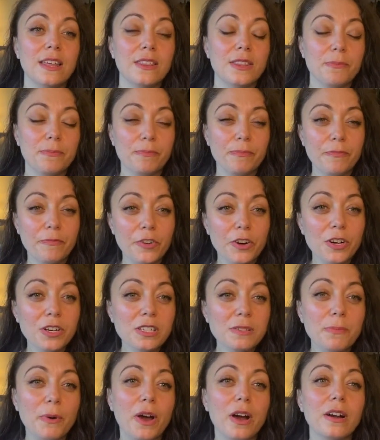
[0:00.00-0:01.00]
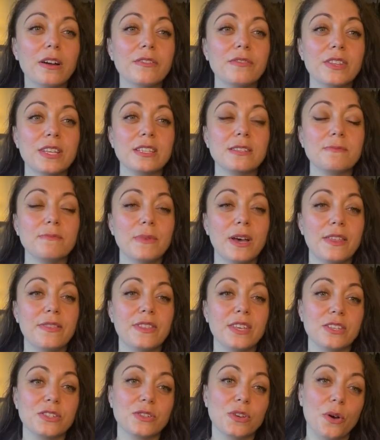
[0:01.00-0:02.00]
The first part of this
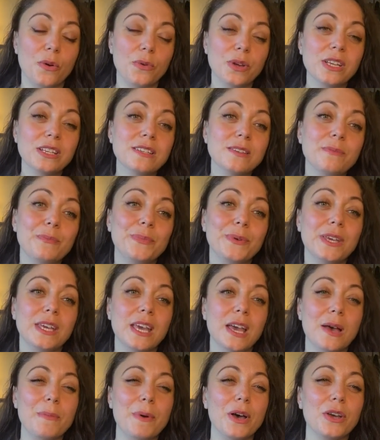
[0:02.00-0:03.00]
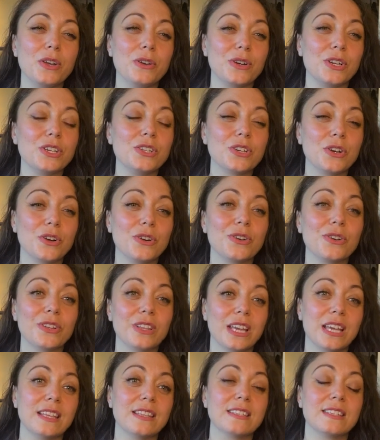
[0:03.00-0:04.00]
month is going to be about your internal
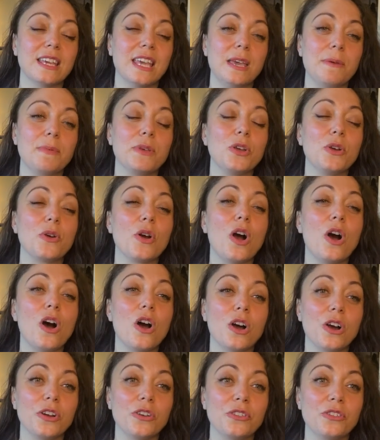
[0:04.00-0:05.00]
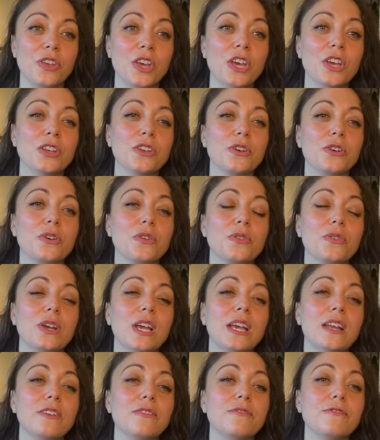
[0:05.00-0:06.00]
landscape, your hearth, your
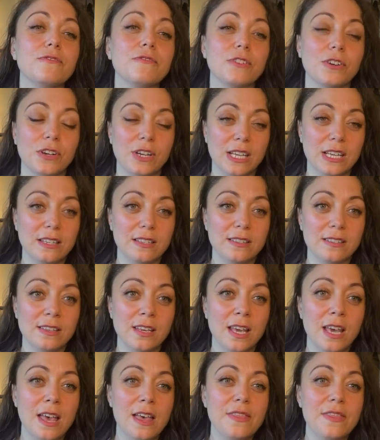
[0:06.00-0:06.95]
creative furnace,